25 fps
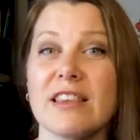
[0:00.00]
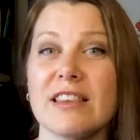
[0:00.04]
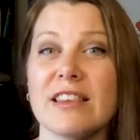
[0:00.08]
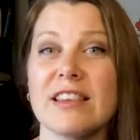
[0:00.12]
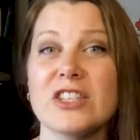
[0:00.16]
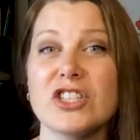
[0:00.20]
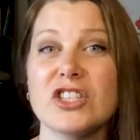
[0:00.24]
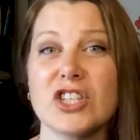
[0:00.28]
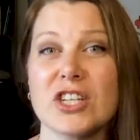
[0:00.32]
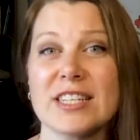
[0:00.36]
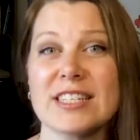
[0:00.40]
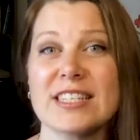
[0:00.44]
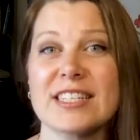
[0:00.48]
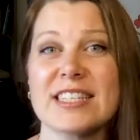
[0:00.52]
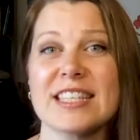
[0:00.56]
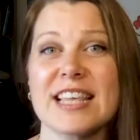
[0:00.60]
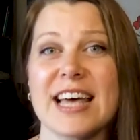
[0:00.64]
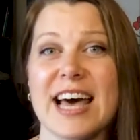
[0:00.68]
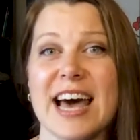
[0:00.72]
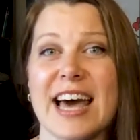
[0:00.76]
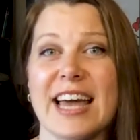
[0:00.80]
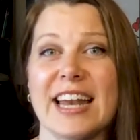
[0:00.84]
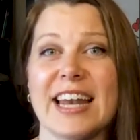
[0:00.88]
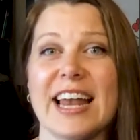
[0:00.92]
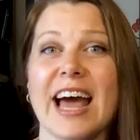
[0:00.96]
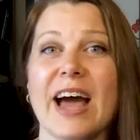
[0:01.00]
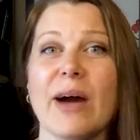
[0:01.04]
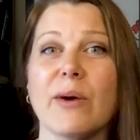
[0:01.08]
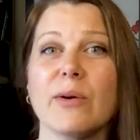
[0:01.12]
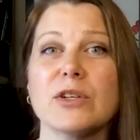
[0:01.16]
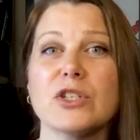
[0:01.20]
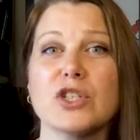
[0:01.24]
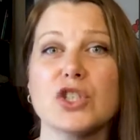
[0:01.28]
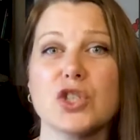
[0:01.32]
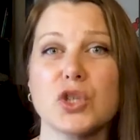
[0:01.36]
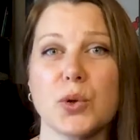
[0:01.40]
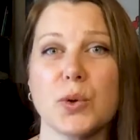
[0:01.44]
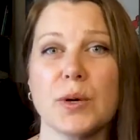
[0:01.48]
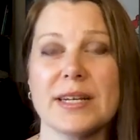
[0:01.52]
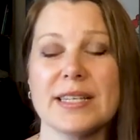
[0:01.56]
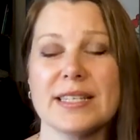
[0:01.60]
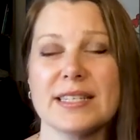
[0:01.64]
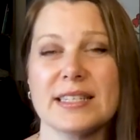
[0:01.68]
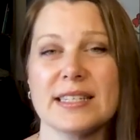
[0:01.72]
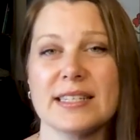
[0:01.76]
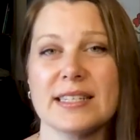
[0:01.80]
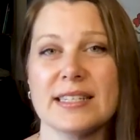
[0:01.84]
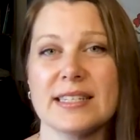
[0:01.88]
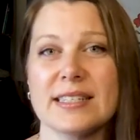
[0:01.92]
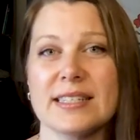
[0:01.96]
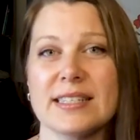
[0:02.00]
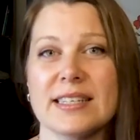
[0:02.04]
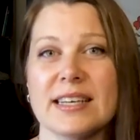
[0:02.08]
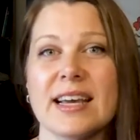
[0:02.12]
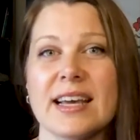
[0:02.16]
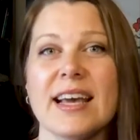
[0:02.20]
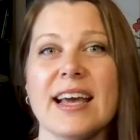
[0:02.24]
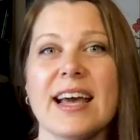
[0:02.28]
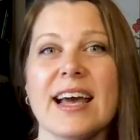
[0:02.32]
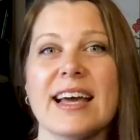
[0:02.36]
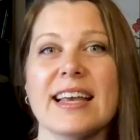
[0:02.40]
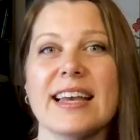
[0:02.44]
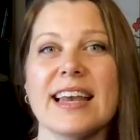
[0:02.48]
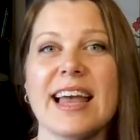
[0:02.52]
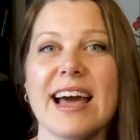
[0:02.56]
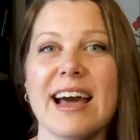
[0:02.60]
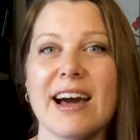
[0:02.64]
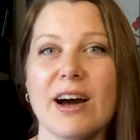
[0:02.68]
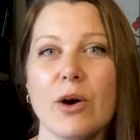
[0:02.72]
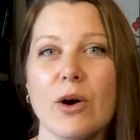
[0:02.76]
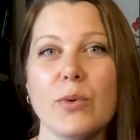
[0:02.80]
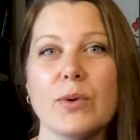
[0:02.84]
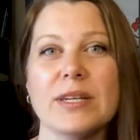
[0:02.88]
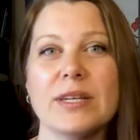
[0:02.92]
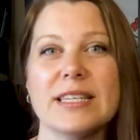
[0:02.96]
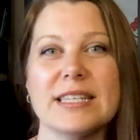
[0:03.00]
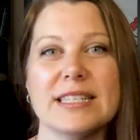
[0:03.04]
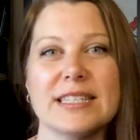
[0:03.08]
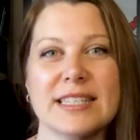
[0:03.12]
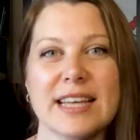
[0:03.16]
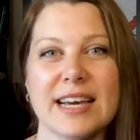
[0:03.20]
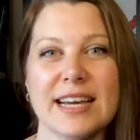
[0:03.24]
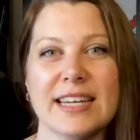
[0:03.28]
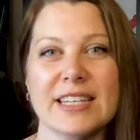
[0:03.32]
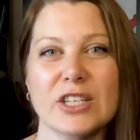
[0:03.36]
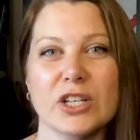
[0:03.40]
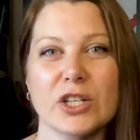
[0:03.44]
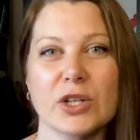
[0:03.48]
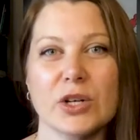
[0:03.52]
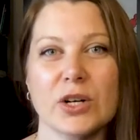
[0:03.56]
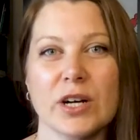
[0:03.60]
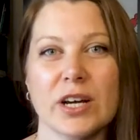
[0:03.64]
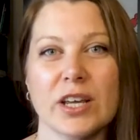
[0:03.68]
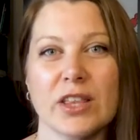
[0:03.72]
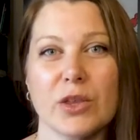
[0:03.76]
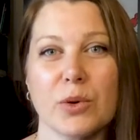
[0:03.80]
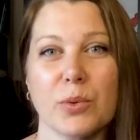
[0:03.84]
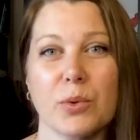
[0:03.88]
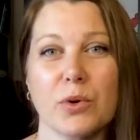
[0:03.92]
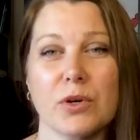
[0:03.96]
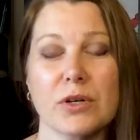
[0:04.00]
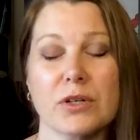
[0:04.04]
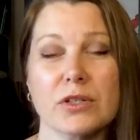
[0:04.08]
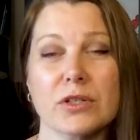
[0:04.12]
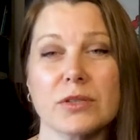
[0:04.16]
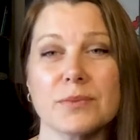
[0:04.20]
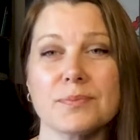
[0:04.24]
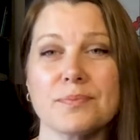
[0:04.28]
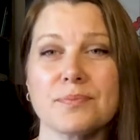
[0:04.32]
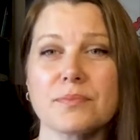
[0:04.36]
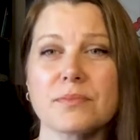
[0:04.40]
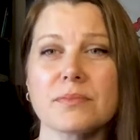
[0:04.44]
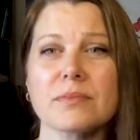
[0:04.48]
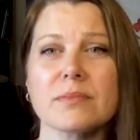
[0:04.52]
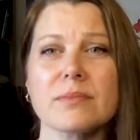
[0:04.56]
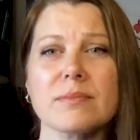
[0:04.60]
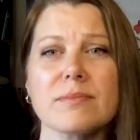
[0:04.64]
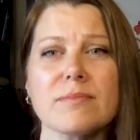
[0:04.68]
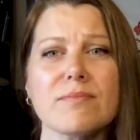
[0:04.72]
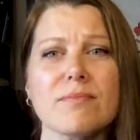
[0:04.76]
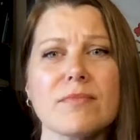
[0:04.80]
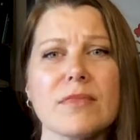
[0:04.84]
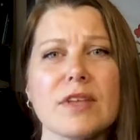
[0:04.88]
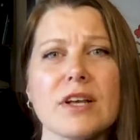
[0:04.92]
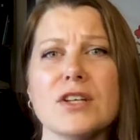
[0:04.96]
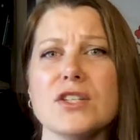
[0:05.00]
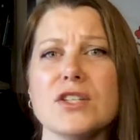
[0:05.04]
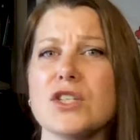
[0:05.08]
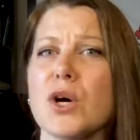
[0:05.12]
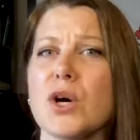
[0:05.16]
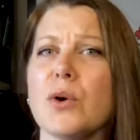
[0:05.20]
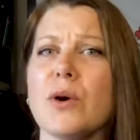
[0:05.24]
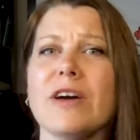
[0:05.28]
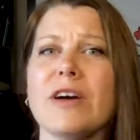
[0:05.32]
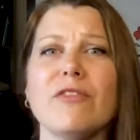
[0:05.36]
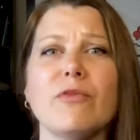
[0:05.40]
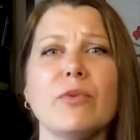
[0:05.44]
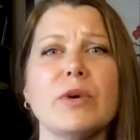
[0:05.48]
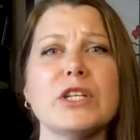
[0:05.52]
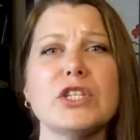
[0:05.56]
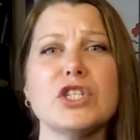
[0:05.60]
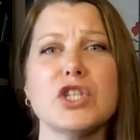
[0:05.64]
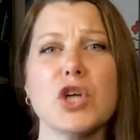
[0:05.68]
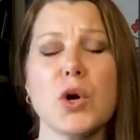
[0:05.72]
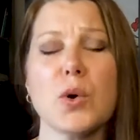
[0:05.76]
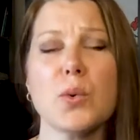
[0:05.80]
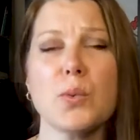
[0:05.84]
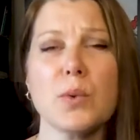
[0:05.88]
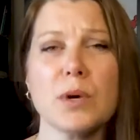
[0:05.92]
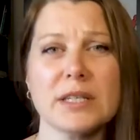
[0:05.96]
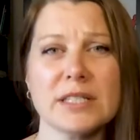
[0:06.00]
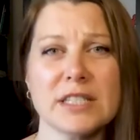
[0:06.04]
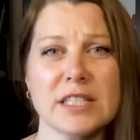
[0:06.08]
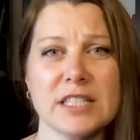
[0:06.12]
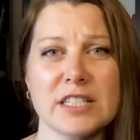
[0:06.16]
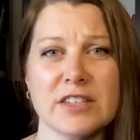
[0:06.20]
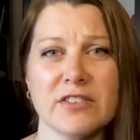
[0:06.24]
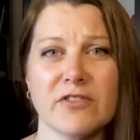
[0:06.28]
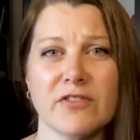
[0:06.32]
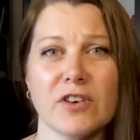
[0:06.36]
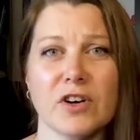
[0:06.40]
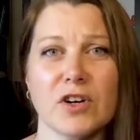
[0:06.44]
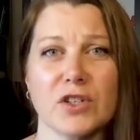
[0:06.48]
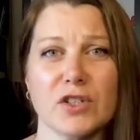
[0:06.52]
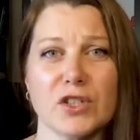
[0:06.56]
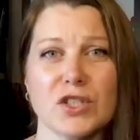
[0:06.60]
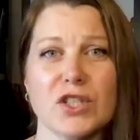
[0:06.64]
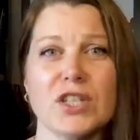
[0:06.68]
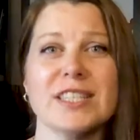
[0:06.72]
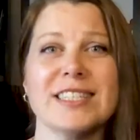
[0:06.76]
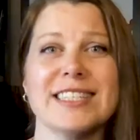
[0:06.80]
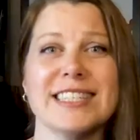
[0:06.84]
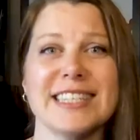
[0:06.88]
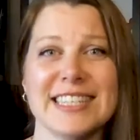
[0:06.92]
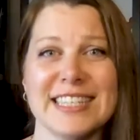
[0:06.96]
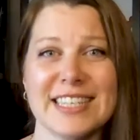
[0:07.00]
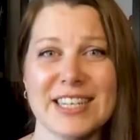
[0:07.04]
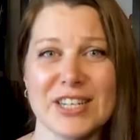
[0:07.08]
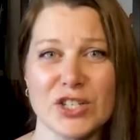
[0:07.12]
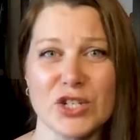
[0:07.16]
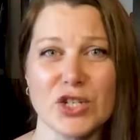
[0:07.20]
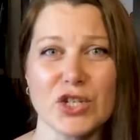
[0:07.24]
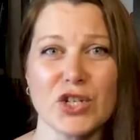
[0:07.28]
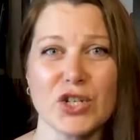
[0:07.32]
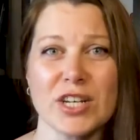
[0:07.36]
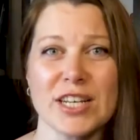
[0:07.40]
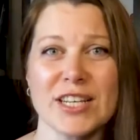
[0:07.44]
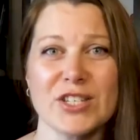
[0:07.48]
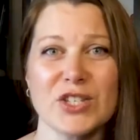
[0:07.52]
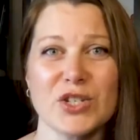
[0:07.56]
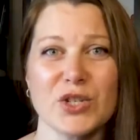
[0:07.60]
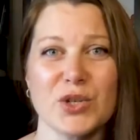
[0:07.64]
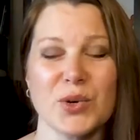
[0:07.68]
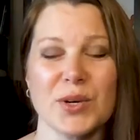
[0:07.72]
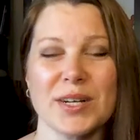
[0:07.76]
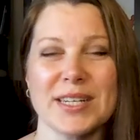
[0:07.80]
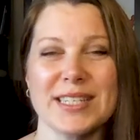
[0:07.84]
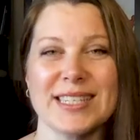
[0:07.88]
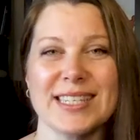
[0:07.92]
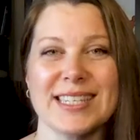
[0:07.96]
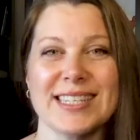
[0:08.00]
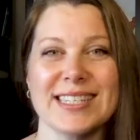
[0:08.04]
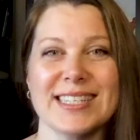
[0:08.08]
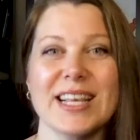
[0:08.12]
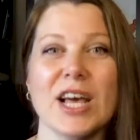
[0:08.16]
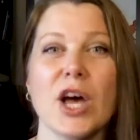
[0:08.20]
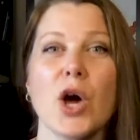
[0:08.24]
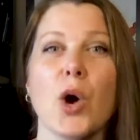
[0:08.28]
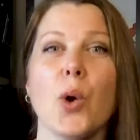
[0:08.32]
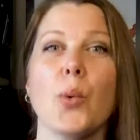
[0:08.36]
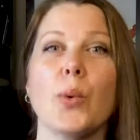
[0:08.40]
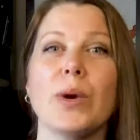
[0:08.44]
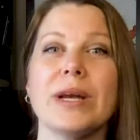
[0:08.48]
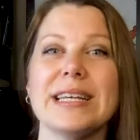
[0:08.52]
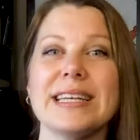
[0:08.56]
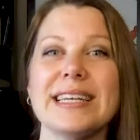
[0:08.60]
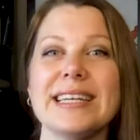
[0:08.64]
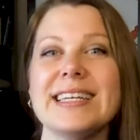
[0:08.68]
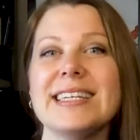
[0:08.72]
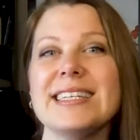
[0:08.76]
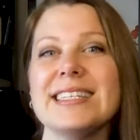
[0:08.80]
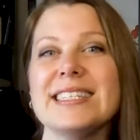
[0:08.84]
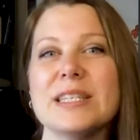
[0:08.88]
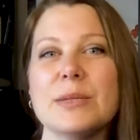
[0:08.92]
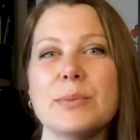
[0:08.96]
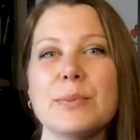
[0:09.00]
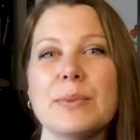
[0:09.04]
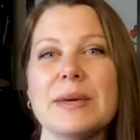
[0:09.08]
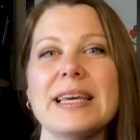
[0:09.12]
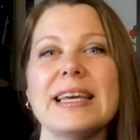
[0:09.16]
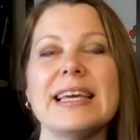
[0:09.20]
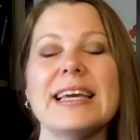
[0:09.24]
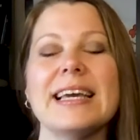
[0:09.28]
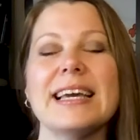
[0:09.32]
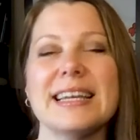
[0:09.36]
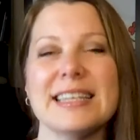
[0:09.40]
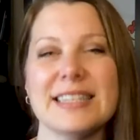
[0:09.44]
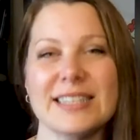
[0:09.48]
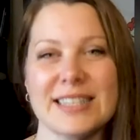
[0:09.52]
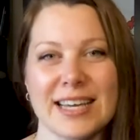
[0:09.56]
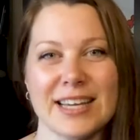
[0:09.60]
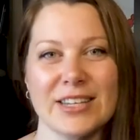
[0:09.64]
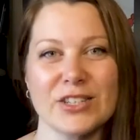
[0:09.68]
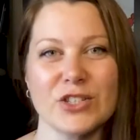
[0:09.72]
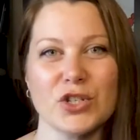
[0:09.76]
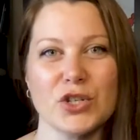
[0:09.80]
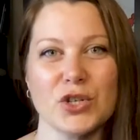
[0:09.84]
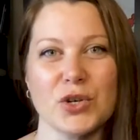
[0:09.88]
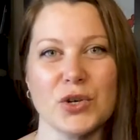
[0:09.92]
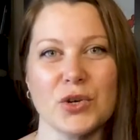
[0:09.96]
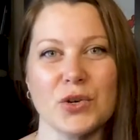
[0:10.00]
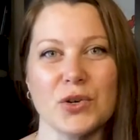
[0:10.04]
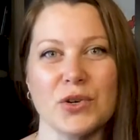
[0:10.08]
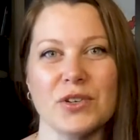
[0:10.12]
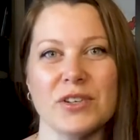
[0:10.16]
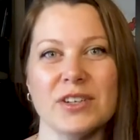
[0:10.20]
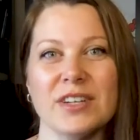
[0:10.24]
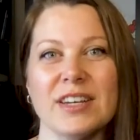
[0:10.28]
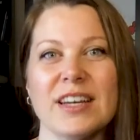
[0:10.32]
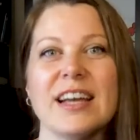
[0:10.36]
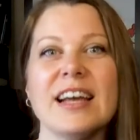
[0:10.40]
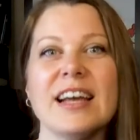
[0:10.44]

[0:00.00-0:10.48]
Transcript: just that, our choices and how we decide to look at the world. So if we don't want to default to yesterday's choices, we need to be intentional.